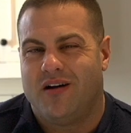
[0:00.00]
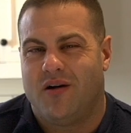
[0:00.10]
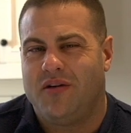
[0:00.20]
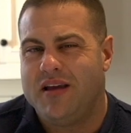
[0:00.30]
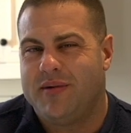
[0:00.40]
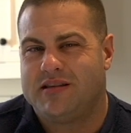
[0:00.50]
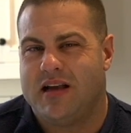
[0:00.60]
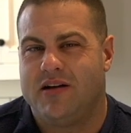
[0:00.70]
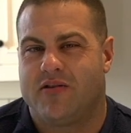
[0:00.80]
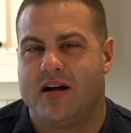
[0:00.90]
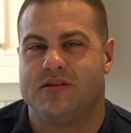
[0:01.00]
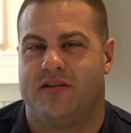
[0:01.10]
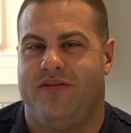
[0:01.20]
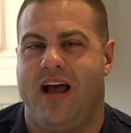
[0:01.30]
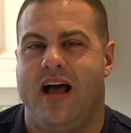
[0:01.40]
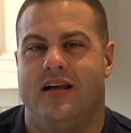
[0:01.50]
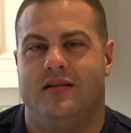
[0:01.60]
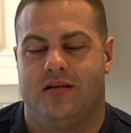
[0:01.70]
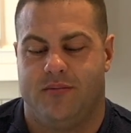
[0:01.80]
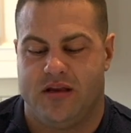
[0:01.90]
only about 10 grams of fat.
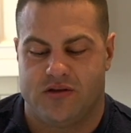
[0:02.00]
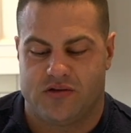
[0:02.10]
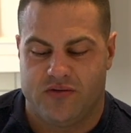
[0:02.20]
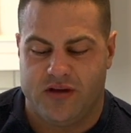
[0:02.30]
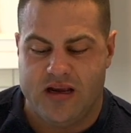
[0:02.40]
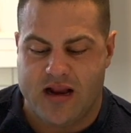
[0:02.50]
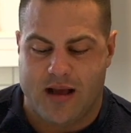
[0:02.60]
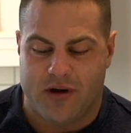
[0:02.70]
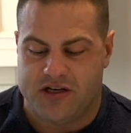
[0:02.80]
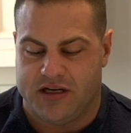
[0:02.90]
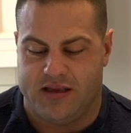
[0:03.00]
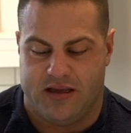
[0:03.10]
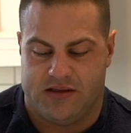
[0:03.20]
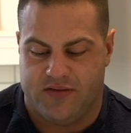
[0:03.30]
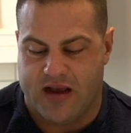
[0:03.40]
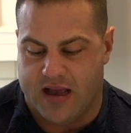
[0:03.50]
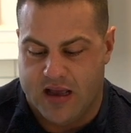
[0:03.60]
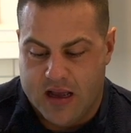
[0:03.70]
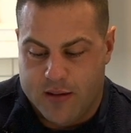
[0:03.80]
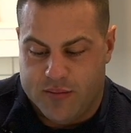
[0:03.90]
I mean, there's really not much in these. You've got
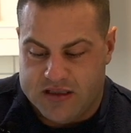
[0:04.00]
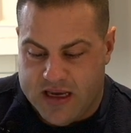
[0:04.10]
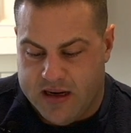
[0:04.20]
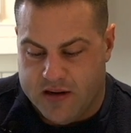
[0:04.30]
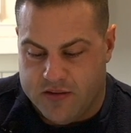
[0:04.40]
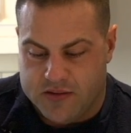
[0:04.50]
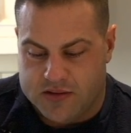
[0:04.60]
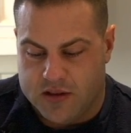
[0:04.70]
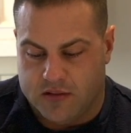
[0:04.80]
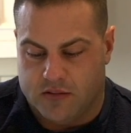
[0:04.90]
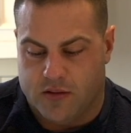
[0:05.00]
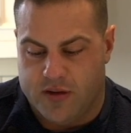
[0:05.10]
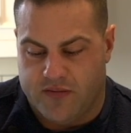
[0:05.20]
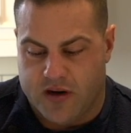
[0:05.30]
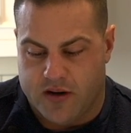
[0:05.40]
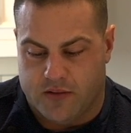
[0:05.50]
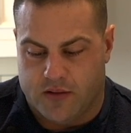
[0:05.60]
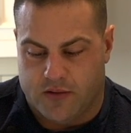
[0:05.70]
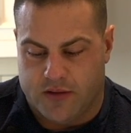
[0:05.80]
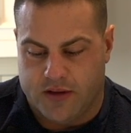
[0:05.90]
potatoes, a little bit of
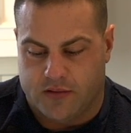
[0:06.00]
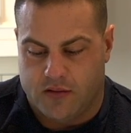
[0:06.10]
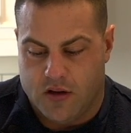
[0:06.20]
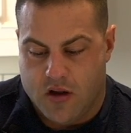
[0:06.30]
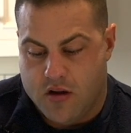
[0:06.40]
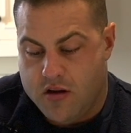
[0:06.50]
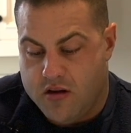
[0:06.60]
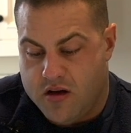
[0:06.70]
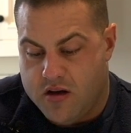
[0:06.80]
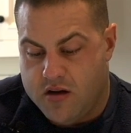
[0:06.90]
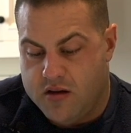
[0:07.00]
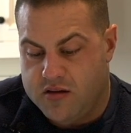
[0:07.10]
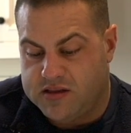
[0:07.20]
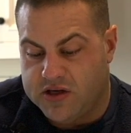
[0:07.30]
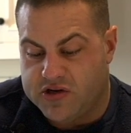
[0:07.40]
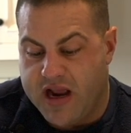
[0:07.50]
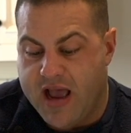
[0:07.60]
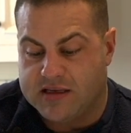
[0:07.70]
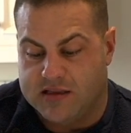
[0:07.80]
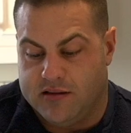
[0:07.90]
canola oil, citric
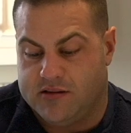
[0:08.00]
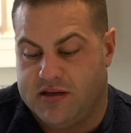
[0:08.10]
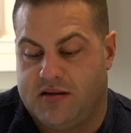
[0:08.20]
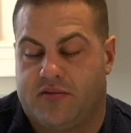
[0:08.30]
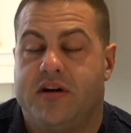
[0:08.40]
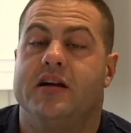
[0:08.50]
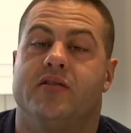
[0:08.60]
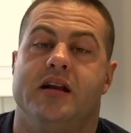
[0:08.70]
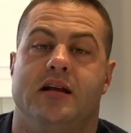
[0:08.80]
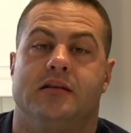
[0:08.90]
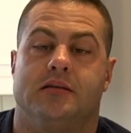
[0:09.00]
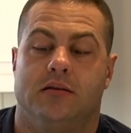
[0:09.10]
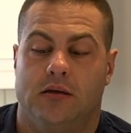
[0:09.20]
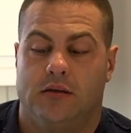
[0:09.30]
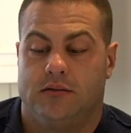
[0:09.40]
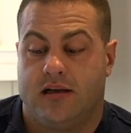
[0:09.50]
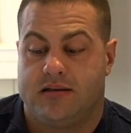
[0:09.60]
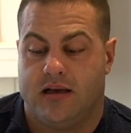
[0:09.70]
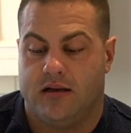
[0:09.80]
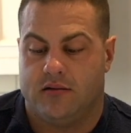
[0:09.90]
acid. There's like 3 ingredients.
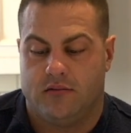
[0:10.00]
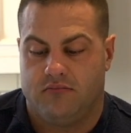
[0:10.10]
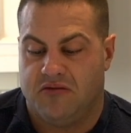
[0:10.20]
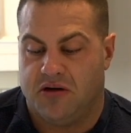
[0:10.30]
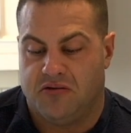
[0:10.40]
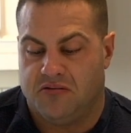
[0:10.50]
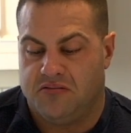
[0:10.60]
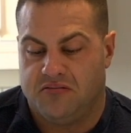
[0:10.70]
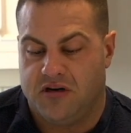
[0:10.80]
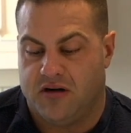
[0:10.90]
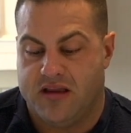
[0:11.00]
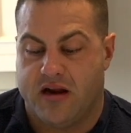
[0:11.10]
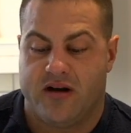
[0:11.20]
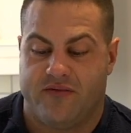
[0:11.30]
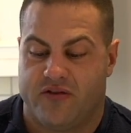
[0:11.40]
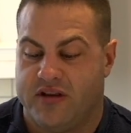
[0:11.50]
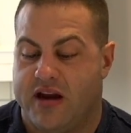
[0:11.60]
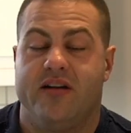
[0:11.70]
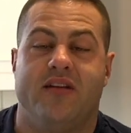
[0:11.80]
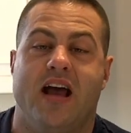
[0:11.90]
That's it. No, you know, and they don't
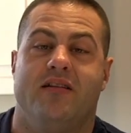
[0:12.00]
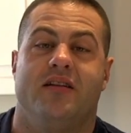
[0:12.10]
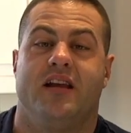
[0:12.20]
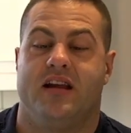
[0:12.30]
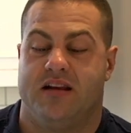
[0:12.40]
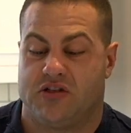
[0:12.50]
even add any